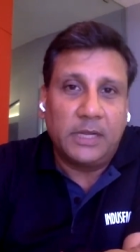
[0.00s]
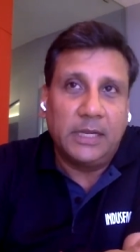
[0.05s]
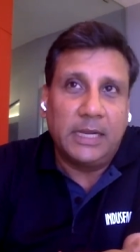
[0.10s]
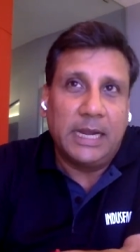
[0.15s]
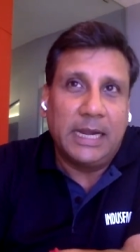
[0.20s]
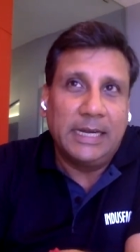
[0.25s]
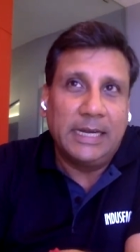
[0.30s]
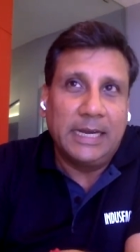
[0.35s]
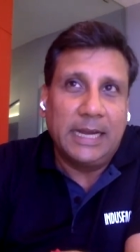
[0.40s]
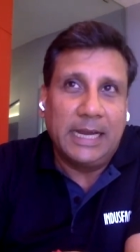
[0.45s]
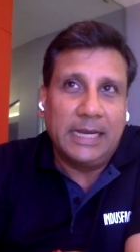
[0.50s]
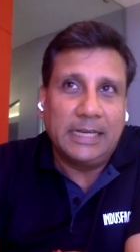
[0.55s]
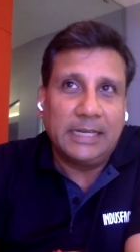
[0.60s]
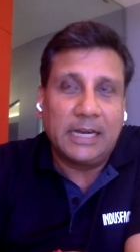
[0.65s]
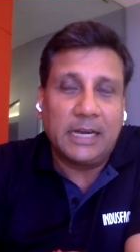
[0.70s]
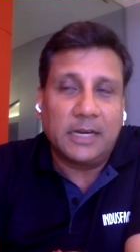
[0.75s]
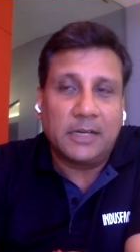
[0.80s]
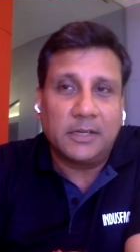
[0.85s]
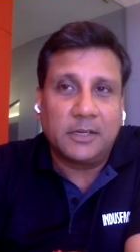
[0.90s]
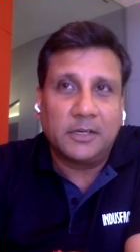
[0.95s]
So
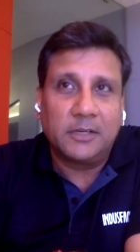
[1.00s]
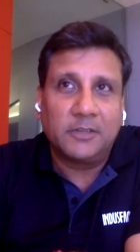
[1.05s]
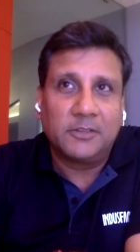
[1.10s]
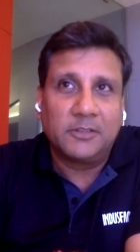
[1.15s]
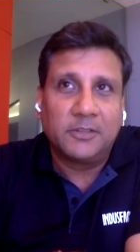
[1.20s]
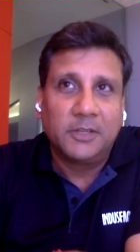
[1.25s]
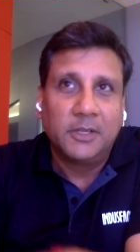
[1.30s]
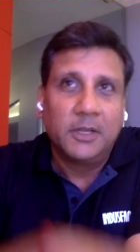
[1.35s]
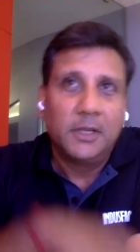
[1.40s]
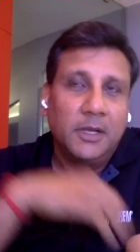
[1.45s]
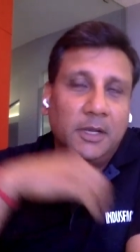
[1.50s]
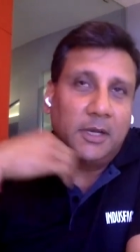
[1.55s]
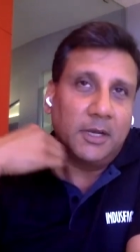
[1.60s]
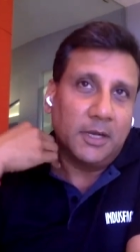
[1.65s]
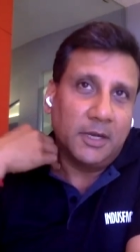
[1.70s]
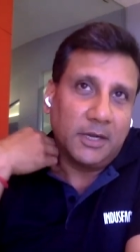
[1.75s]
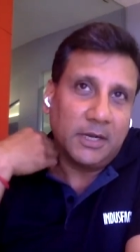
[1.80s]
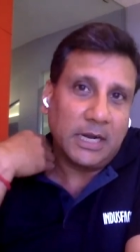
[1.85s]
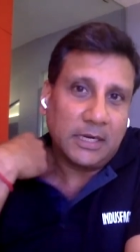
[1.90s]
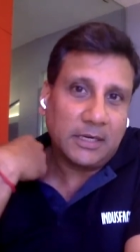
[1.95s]
and
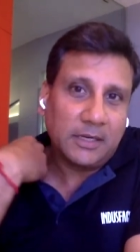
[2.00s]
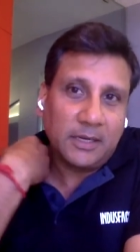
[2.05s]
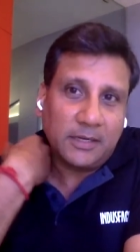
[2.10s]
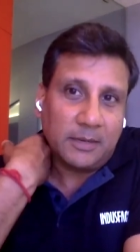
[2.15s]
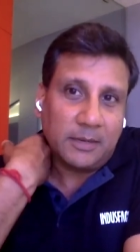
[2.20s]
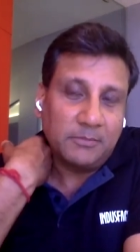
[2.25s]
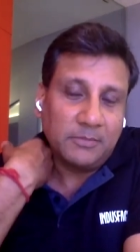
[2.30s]
Gartner